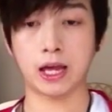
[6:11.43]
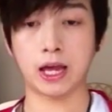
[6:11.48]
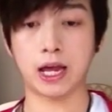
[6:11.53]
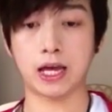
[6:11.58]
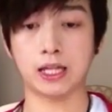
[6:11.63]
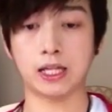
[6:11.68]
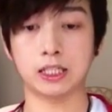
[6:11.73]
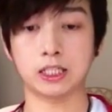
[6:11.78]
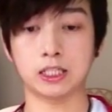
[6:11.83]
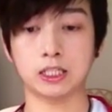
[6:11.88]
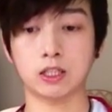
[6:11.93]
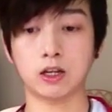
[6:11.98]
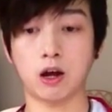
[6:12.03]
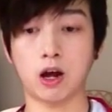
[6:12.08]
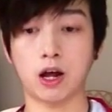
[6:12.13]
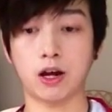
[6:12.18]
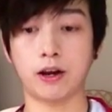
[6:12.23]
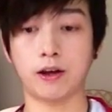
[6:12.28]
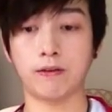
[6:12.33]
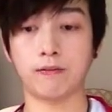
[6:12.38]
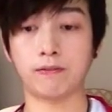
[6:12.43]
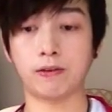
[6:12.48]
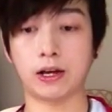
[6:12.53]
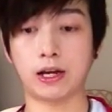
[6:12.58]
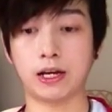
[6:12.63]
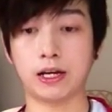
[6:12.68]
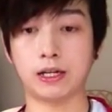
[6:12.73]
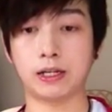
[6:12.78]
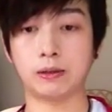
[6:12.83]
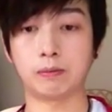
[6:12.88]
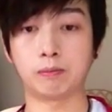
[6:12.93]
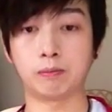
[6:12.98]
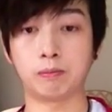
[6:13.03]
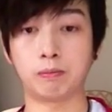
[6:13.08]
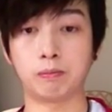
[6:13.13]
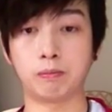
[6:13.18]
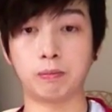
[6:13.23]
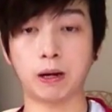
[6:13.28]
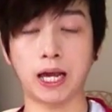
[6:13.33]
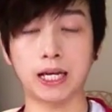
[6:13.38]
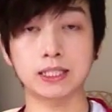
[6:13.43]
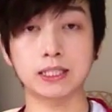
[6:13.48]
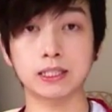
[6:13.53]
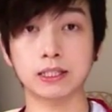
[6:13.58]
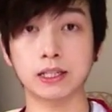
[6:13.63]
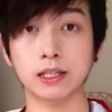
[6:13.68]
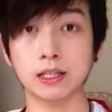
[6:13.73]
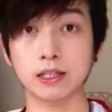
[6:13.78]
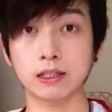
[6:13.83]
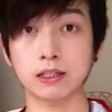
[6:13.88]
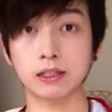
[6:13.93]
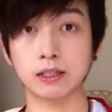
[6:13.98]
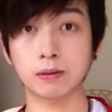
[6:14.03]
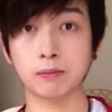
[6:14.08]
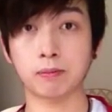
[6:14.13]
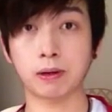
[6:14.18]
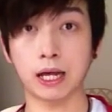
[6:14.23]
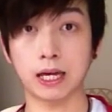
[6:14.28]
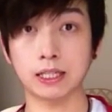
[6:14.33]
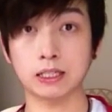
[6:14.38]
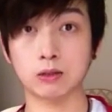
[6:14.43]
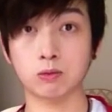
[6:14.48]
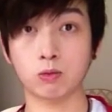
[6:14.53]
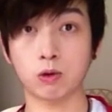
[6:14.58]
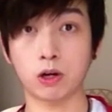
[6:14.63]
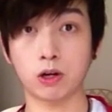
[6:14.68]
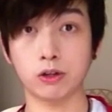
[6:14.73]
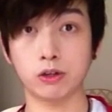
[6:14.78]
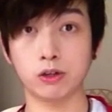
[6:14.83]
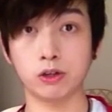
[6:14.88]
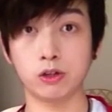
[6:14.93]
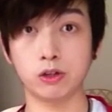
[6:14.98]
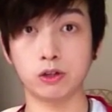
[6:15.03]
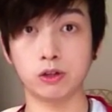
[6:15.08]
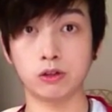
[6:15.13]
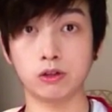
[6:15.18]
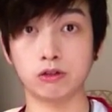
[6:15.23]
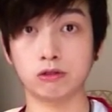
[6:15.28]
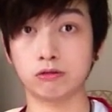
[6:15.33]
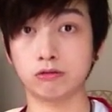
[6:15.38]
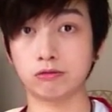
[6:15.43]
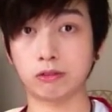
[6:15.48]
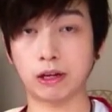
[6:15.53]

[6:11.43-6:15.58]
and then just kind of placing it in place while you